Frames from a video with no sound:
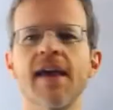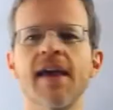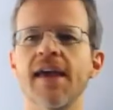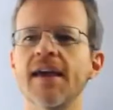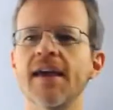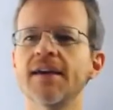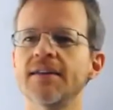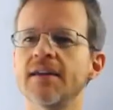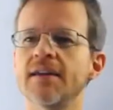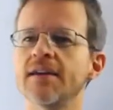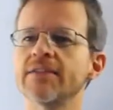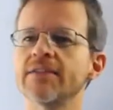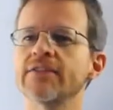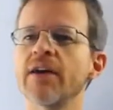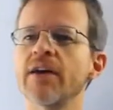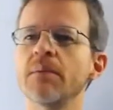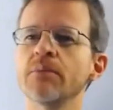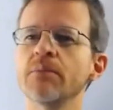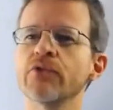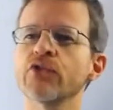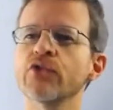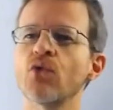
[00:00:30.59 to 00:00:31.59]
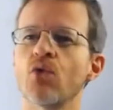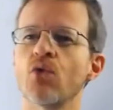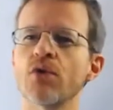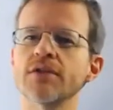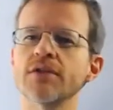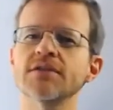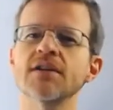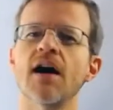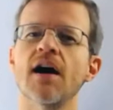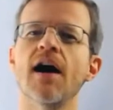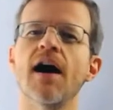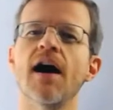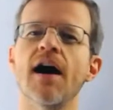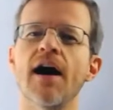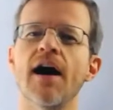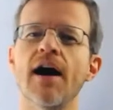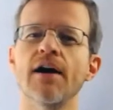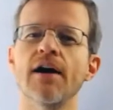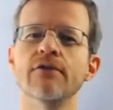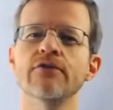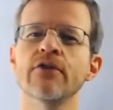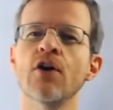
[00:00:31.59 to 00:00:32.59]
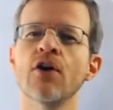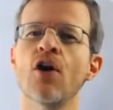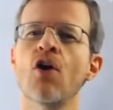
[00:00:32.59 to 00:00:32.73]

in some sort of